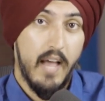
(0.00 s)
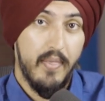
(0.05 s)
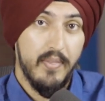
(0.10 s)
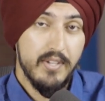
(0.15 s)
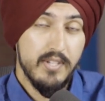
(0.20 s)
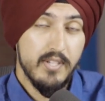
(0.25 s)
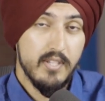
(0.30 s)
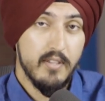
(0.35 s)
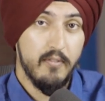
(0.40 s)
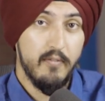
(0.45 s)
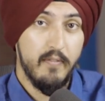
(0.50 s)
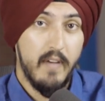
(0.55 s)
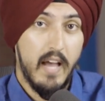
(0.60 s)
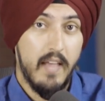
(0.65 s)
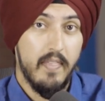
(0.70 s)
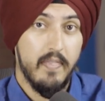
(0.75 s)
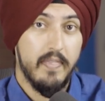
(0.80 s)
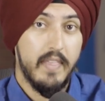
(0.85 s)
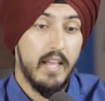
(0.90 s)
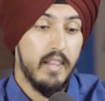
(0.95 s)
And this is the
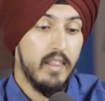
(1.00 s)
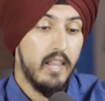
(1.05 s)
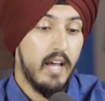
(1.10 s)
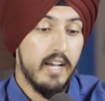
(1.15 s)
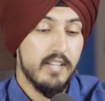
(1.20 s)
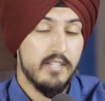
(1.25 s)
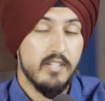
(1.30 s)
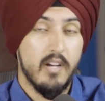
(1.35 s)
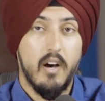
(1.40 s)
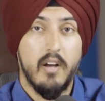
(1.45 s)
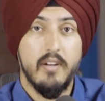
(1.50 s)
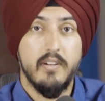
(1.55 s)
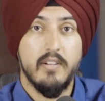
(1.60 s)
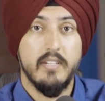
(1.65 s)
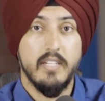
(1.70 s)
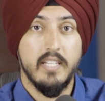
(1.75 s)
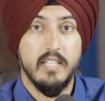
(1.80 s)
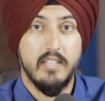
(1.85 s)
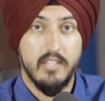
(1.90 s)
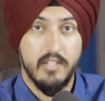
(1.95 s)
fat that lies
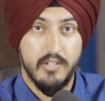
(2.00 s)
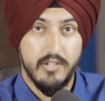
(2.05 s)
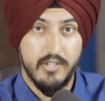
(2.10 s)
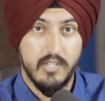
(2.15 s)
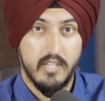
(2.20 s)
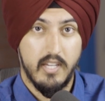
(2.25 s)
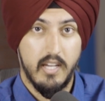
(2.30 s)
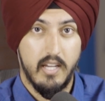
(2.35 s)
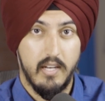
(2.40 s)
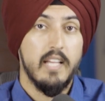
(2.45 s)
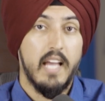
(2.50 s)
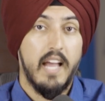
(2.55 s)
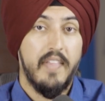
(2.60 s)
underneath your skin.